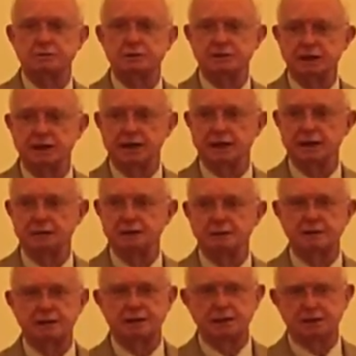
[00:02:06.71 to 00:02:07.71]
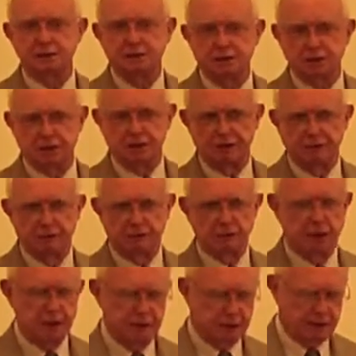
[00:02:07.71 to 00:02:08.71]
dressage. Easy shift,
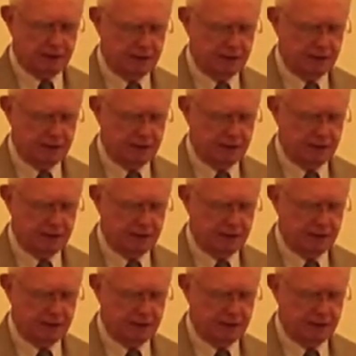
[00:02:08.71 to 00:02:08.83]
right?